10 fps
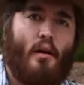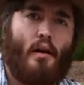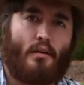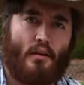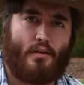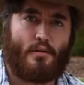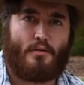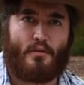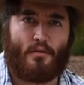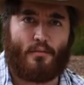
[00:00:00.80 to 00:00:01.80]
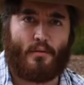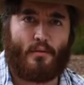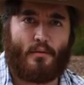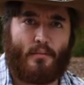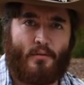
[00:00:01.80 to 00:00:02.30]
Hello YouTube.
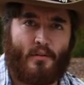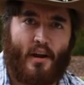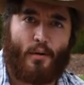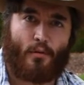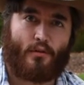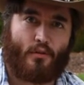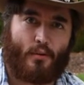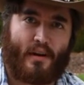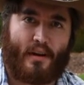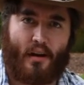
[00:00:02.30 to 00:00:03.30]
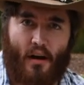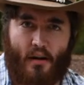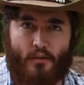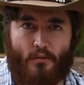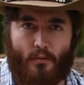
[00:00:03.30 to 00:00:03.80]
Today we're doing an
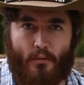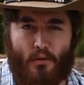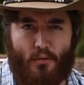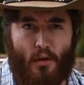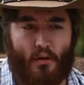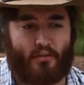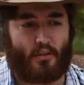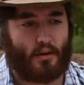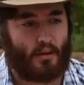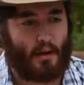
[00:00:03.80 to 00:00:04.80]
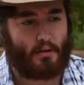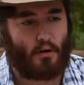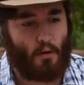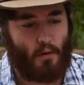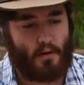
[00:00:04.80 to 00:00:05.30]
honest review of the
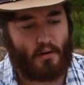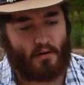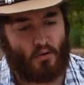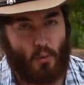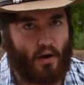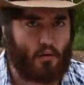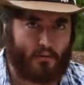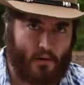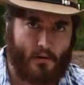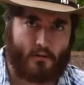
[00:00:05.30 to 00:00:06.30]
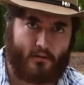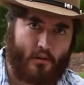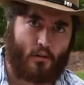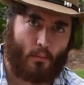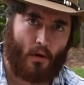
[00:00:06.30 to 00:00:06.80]
Glengoyne 12-year
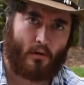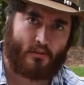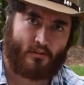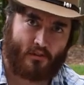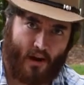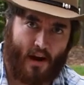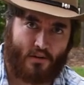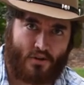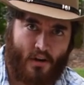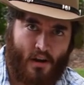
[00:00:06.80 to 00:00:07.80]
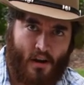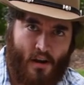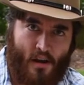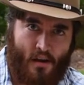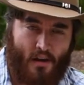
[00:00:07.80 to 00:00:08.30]
single malt Scotch.
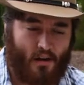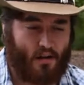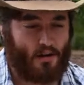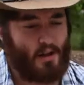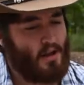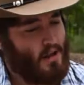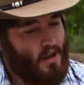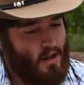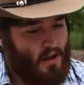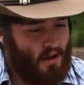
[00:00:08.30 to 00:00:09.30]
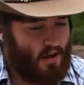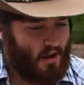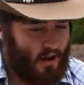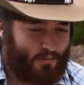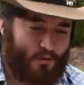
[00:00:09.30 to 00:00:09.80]

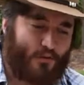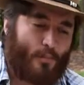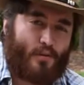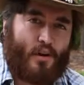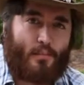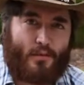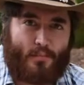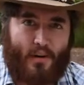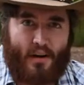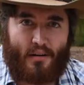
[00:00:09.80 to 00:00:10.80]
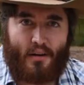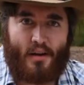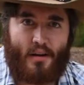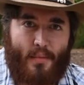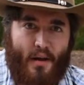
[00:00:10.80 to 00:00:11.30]
I first opened up this bottle
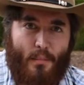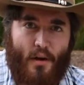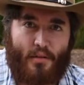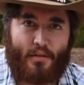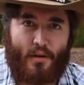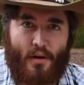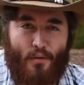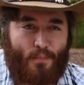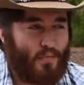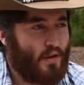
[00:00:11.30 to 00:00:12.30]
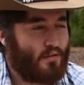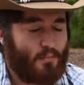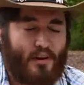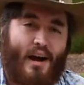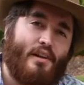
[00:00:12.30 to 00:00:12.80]
about a month ago, and to
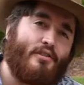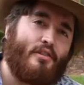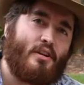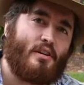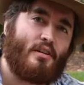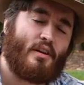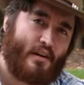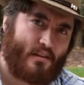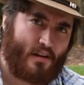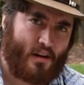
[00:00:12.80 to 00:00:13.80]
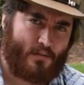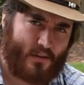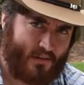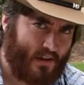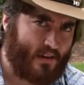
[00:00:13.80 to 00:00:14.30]
be honest, I didn't care for
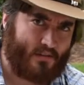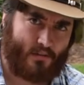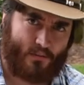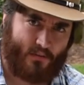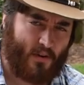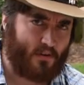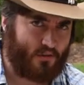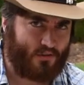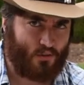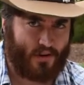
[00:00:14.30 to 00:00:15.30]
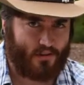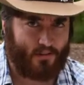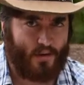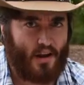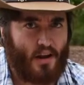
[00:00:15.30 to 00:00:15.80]
the taste. It was very
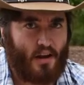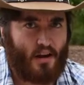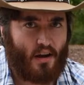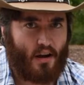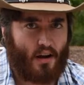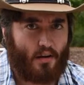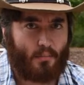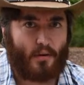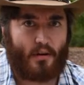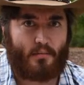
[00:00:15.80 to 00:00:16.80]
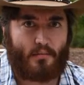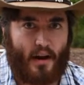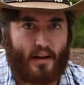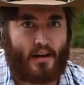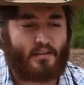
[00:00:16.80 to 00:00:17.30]
disjointed, but
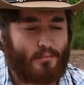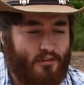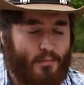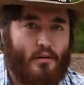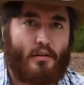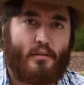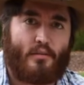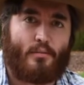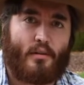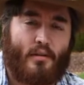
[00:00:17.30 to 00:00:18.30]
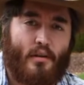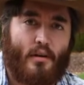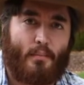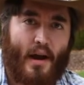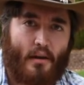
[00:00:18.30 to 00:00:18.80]
I'd had some experience with
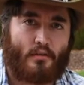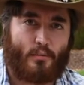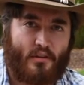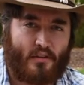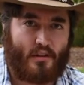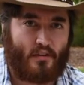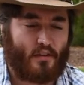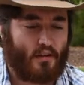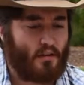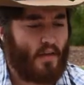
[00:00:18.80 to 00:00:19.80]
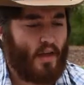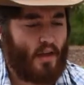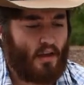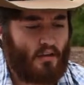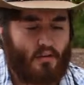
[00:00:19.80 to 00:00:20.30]
past whiskeys that
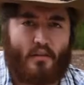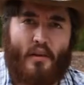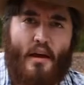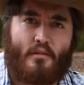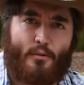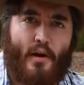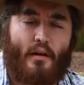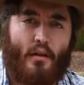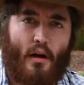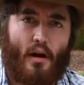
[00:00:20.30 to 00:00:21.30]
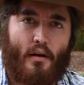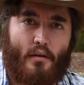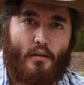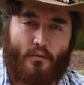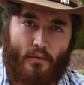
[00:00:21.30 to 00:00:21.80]
didn't taste well
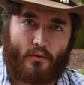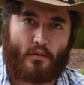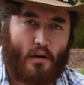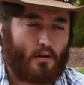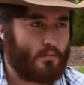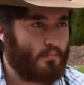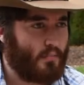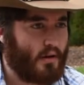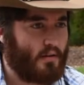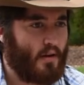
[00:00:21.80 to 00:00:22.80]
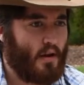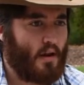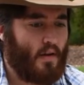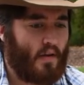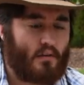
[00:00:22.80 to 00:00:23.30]
on the first go, but
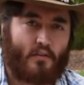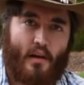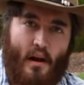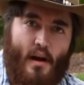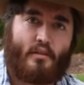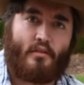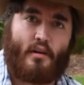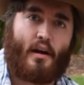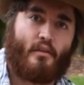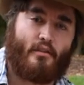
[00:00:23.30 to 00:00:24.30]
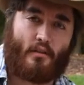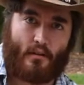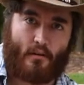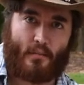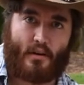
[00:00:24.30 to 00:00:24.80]
as they oxidized a
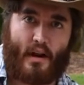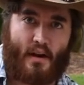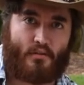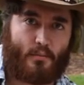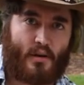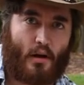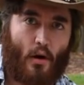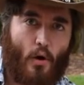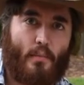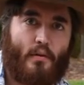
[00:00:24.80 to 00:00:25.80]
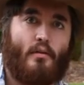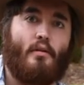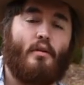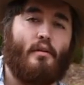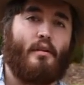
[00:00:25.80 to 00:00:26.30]
little bit after being opened,
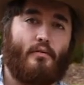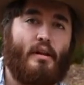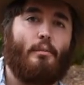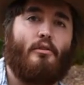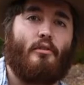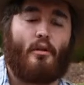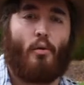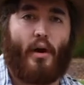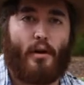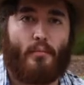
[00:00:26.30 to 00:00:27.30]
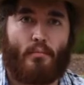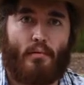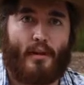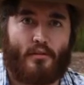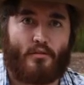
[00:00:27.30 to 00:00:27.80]
they developed into quite
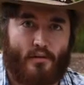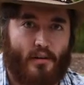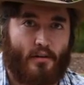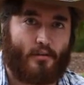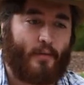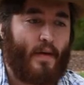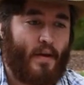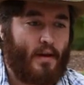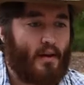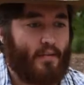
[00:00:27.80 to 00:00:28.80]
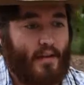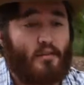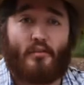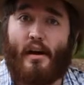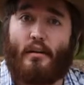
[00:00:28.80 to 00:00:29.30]
pleasant drinkers. And
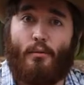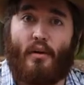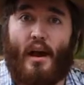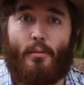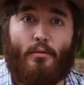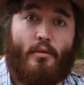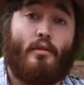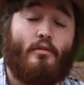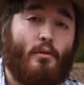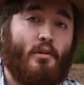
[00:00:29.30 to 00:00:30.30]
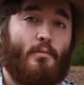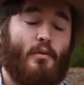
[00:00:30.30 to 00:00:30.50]
that's exactly what happened with this one.